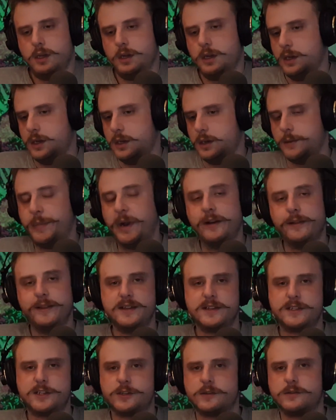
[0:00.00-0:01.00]
apparently
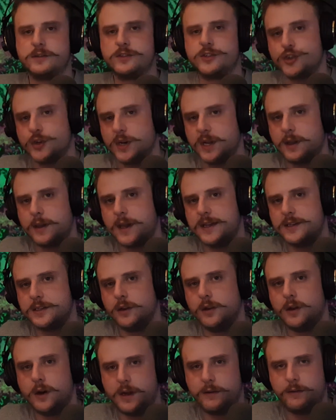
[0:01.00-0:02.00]
this trick has a
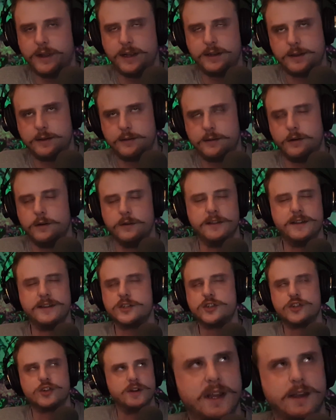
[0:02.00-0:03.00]
lot of this
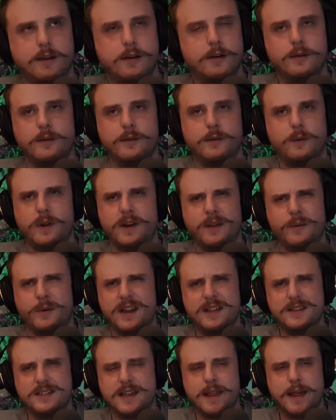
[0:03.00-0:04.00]
trick. Why did I
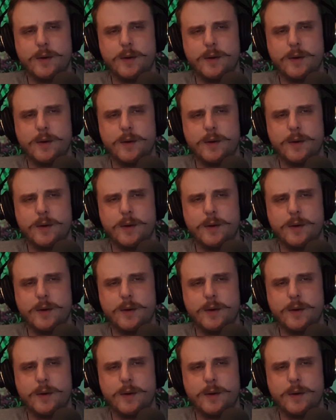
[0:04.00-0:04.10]
say that